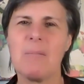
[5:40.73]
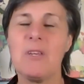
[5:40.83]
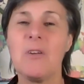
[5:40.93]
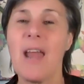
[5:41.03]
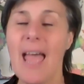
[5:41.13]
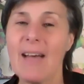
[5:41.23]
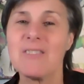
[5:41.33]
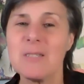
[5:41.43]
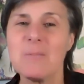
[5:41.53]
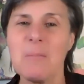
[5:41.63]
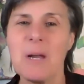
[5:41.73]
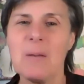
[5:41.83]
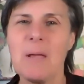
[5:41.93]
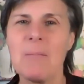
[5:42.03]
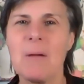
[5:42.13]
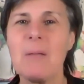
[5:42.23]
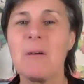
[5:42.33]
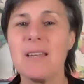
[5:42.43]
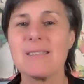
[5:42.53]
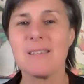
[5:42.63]
I mean, you don't have to spend money to make money,
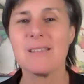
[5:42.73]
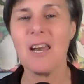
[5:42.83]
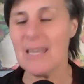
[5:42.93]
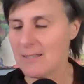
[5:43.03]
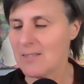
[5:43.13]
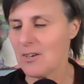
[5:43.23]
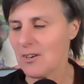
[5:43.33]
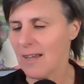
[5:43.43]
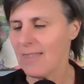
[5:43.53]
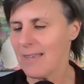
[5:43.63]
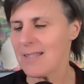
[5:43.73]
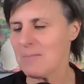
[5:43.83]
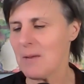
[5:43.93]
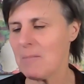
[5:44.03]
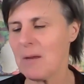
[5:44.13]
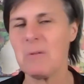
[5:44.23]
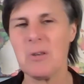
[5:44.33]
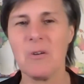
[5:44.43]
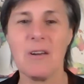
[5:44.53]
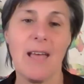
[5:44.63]
but it's a lot easier, I think, to make money when
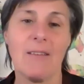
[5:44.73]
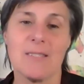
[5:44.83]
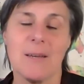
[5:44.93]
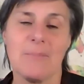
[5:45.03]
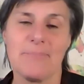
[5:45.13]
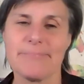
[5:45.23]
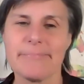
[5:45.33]
you already have some.